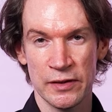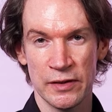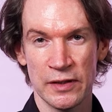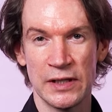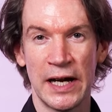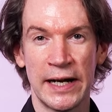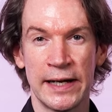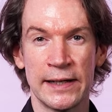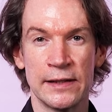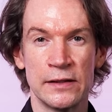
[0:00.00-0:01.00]

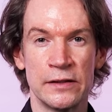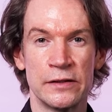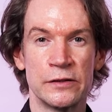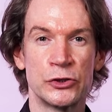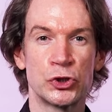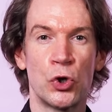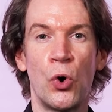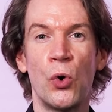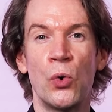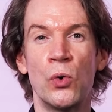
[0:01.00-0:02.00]
naar
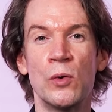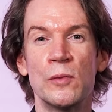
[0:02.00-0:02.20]
school.